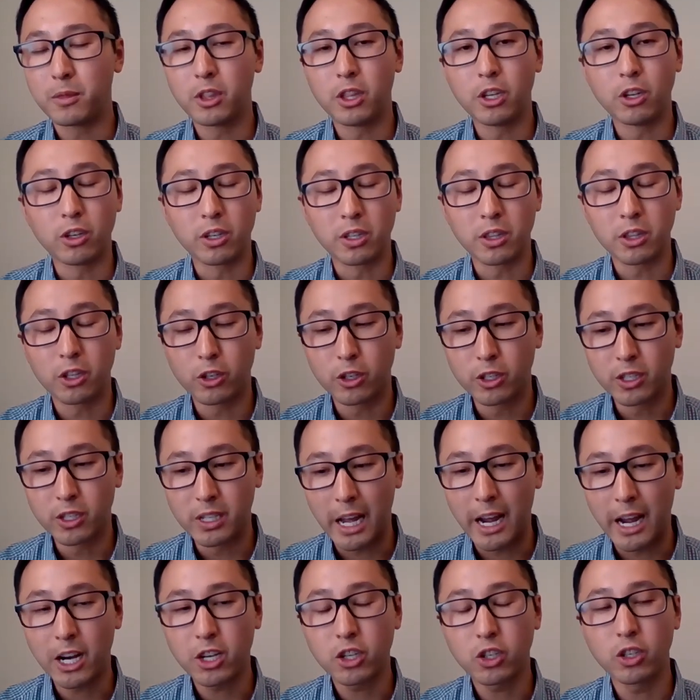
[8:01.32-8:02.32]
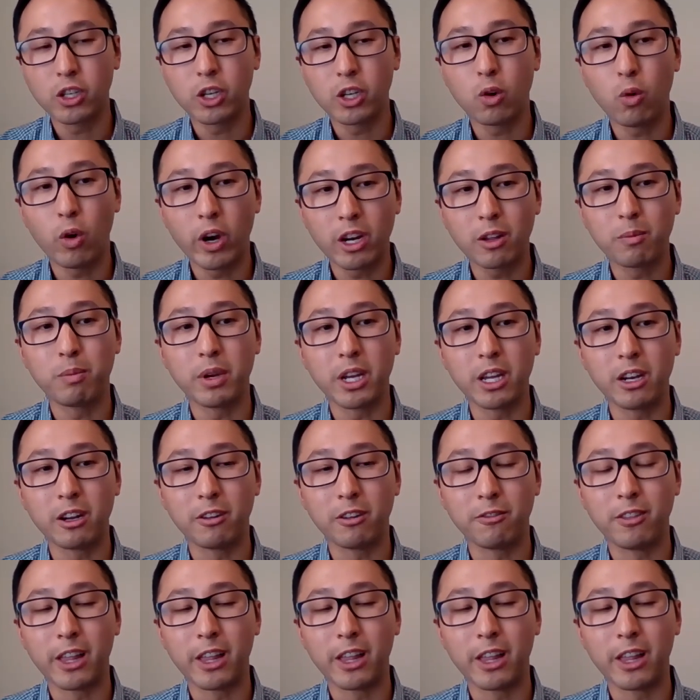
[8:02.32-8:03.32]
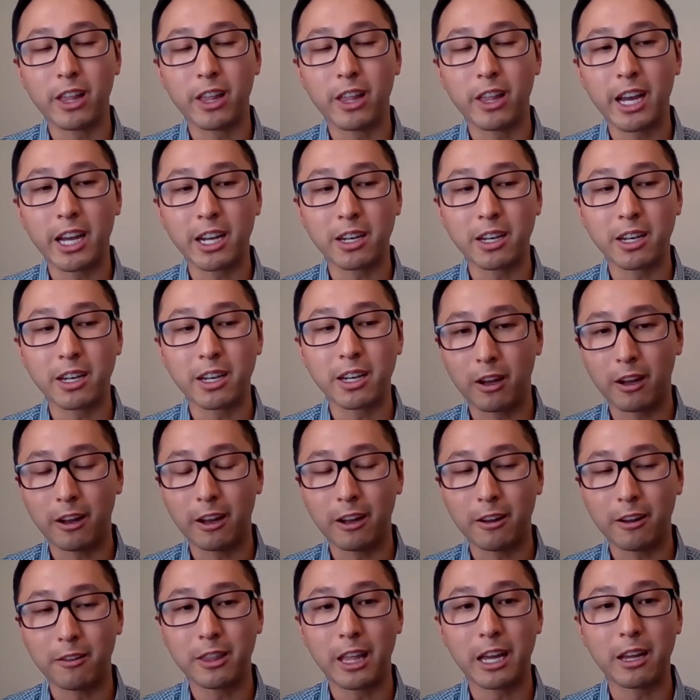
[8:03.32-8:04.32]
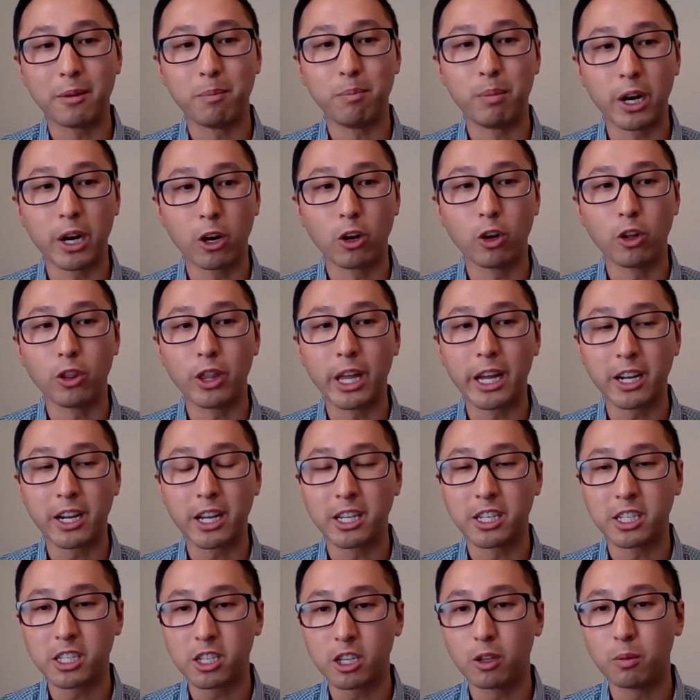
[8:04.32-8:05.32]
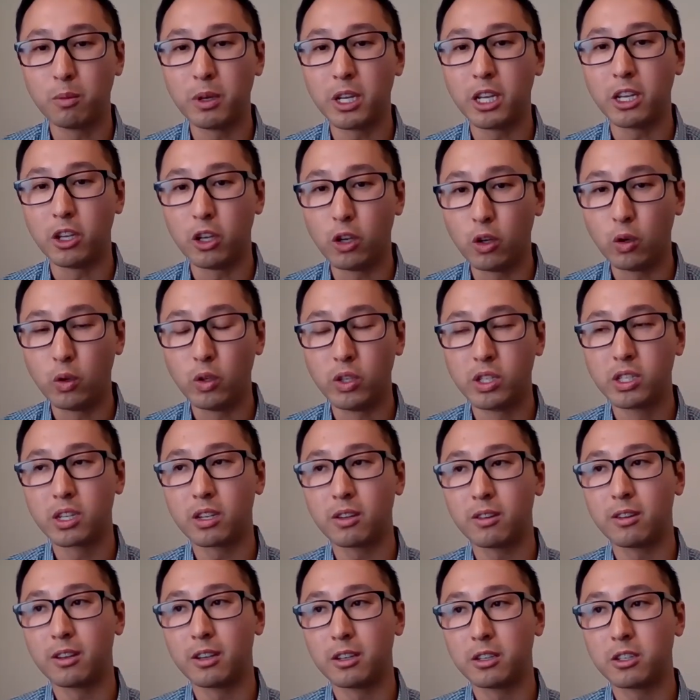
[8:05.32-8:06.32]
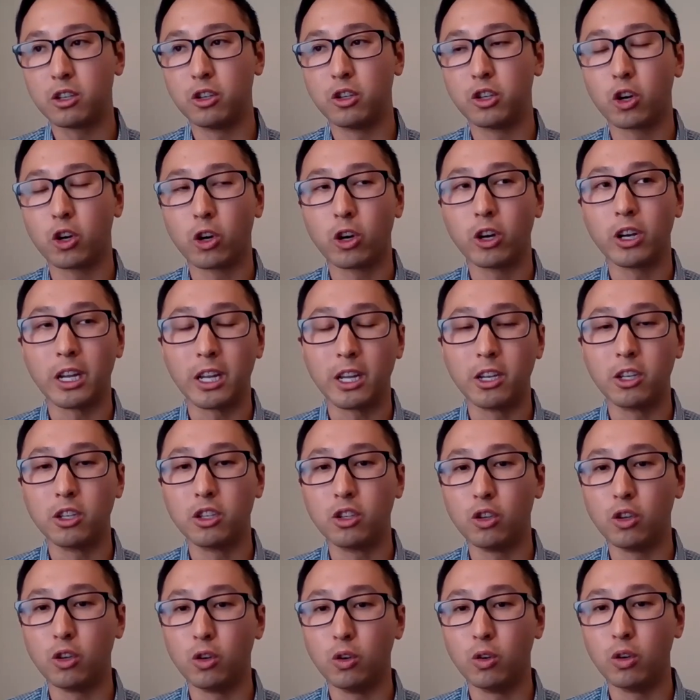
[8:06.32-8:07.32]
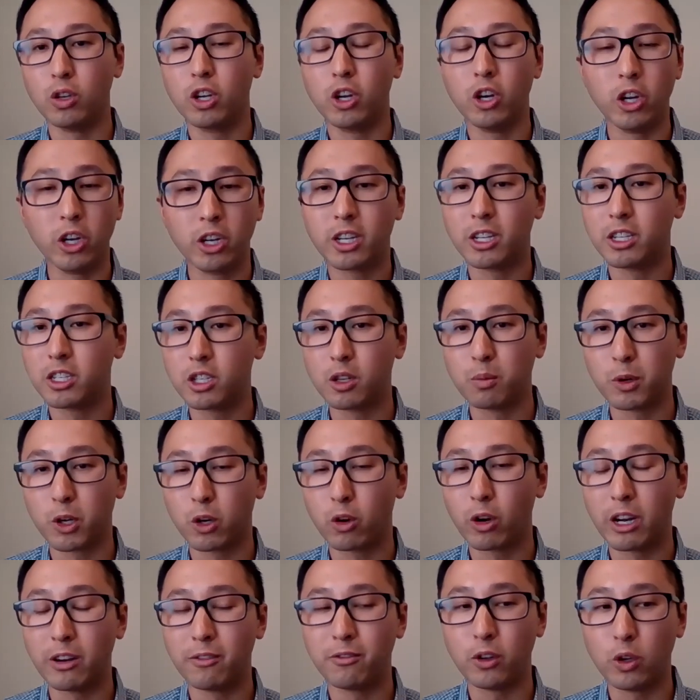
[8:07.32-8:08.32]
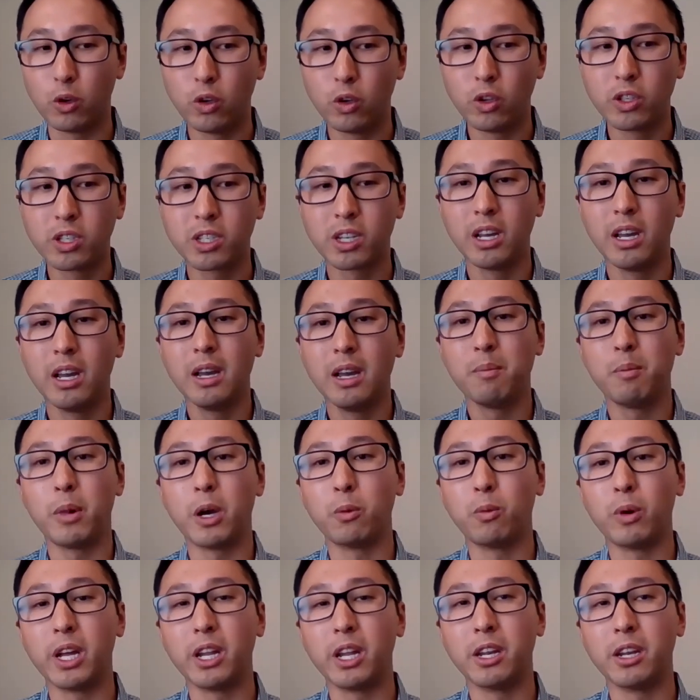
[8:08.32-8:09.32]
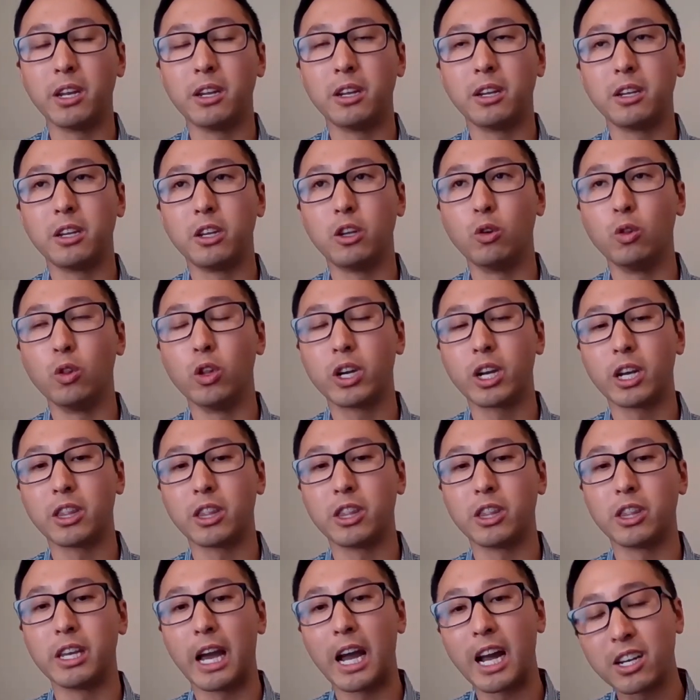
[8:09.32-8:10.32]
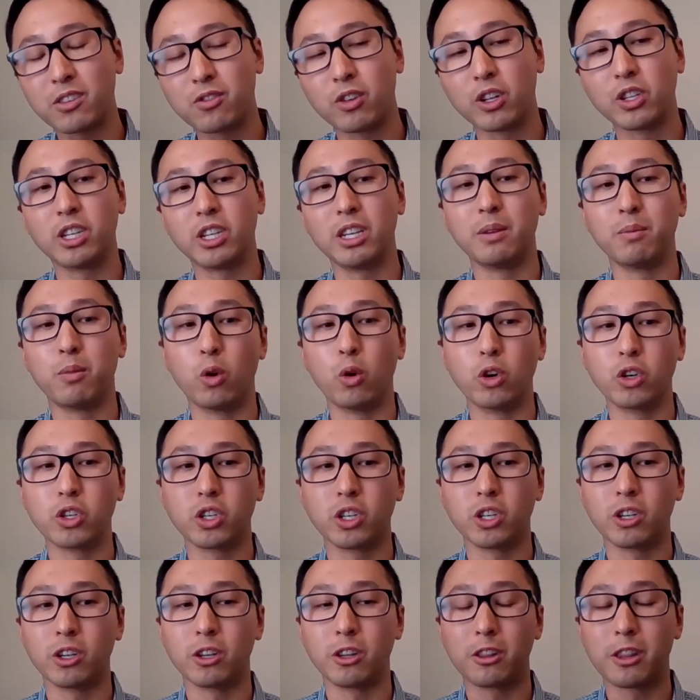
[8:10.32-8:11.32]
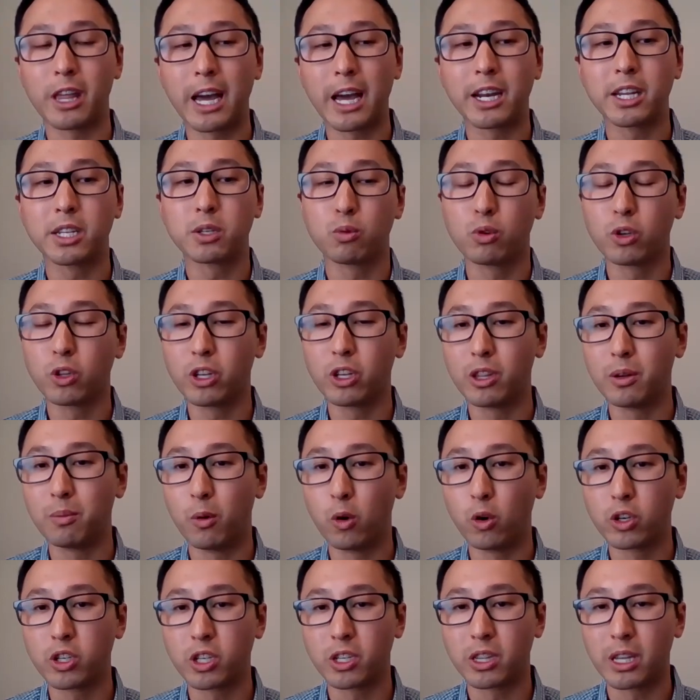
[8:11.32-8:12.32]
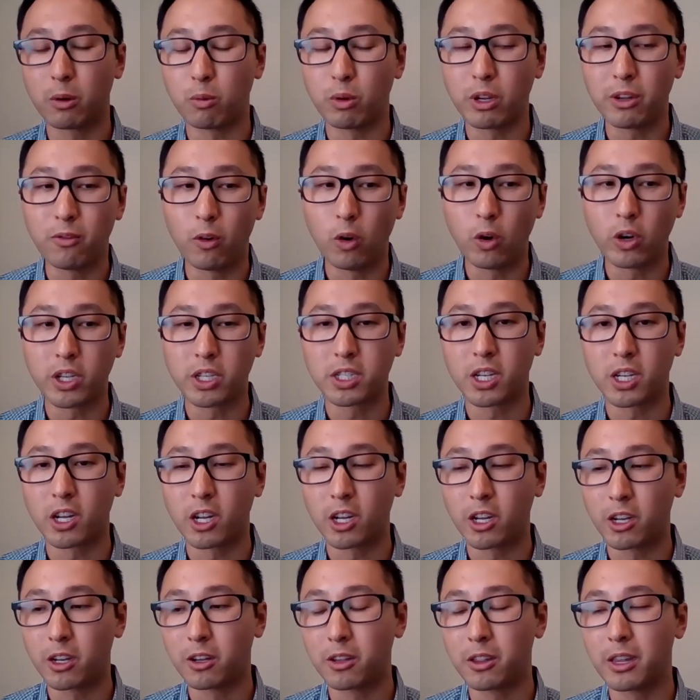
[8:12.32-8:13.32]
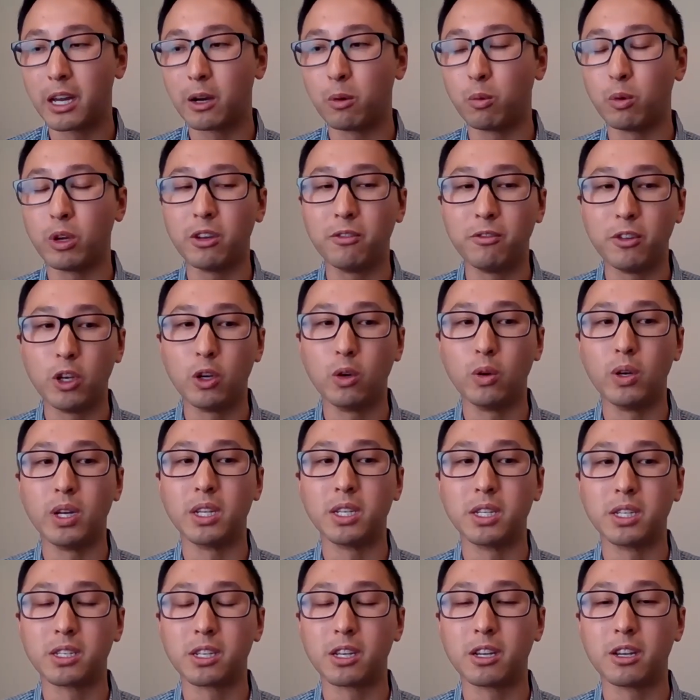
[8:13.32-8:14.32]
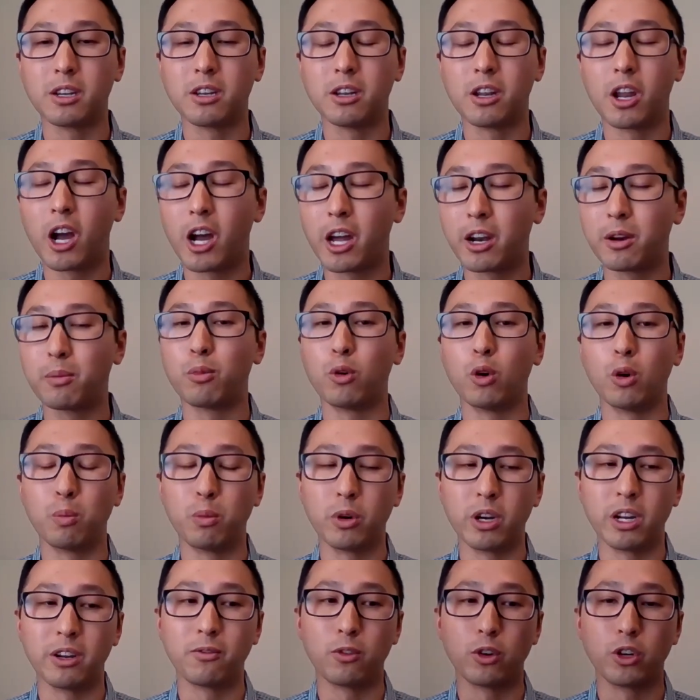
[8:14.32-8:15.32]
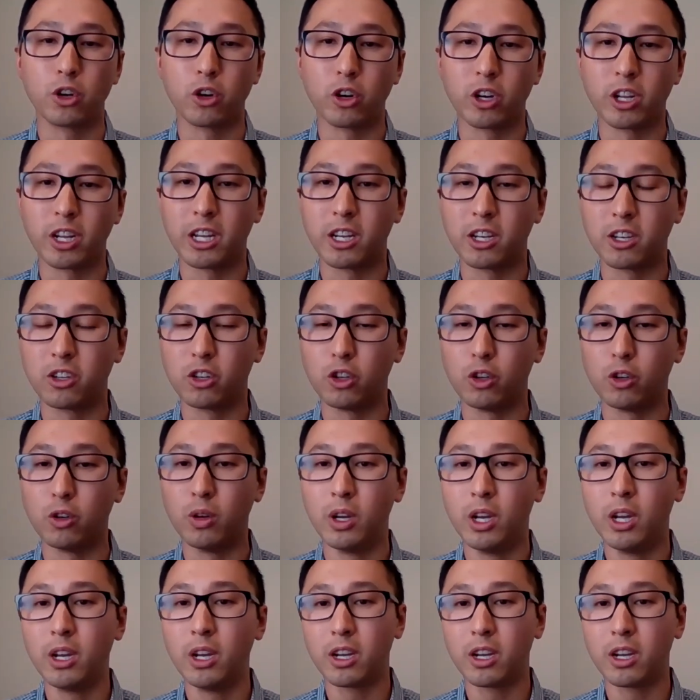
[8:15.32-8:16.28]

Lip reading: there's actually quite a bit of that barrel that can still be used to turn into good consumer grade fuels. But when you look at the asphaltene portion, that is really the portion that we focus on that we view as not appropriate for turning into